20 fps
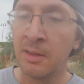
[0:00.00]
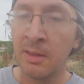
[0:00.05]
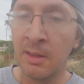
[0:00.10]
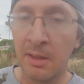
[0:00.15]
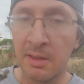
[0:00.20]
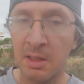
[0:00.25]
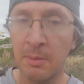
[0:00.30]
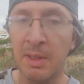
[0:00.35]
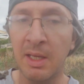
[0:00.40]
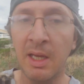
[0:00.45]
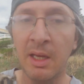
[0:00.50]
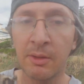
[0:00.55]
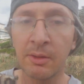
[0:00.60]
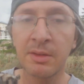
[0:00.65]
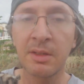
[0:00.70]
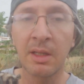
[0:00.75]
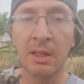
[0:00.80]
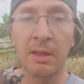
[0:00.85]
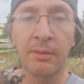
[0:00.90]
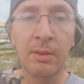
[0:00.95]
is going to be
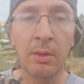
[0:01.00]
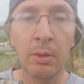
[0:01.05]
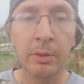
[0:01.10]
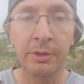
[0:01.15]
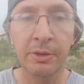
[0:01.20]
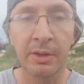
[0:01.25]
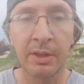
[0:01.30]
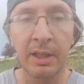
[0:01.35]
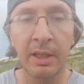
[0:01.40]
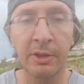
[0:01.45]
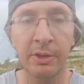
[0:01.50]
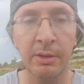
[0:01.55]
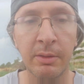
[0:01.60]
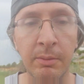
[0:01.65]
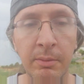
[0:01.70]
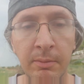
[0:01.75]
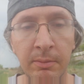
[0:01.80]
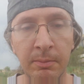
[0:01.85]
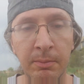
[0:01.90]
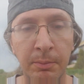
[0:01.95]
interesting enough to hold your attention,
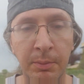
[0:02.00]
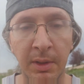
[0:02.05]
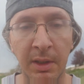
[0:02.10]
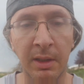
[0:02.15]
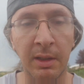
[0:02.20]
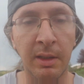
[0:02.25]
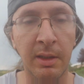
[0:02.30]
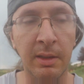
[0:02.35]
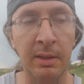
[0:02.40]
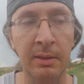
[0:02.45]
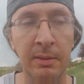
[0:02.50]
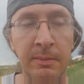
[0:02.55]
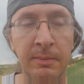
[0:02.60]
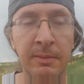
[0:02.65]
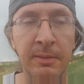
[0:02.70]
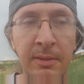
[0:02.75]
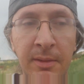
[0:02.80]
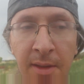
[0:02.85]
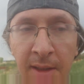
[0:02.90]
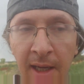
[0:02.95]
but
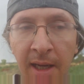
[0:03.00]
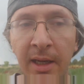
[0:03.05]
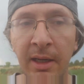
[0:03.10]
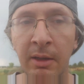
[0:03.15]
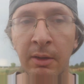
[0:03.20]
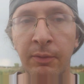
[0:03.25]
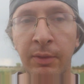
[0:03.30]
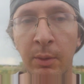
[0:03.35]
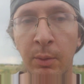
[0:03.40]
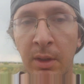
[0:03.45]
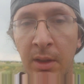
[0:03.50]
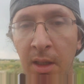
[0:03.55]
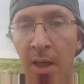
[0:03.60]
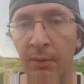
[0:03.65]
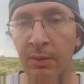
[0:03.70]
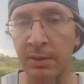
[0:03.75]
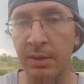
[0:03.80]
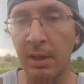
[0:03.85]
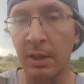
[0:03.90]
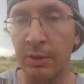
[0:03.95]
not interfere with the
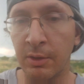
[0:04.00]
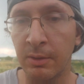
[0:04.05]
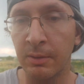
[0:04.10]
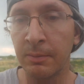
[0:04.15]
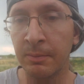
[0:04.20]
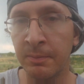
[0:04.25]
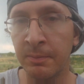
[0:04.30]
conversation.